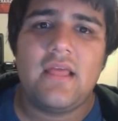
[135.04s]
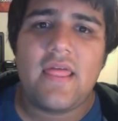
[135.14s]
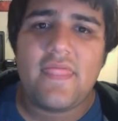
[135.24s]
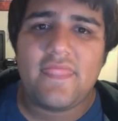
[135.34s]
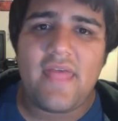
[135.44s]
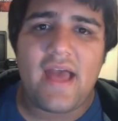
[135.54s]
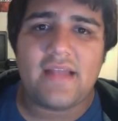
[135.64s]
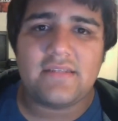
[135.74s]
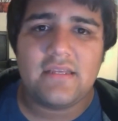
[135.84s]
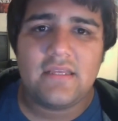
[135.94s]

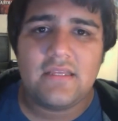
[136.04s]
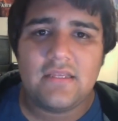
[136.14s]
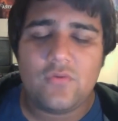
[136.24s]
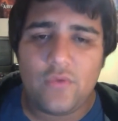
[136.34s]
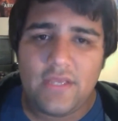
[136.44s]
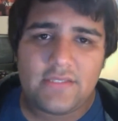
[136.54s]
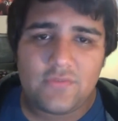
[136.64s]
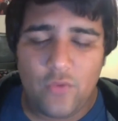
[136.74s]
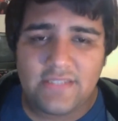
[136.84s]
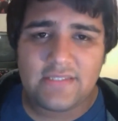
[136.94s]
that we
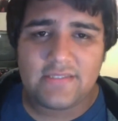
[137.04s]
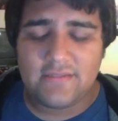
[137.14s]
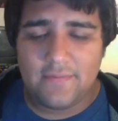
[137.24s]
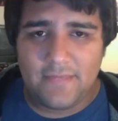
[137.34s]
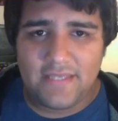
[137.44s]
racism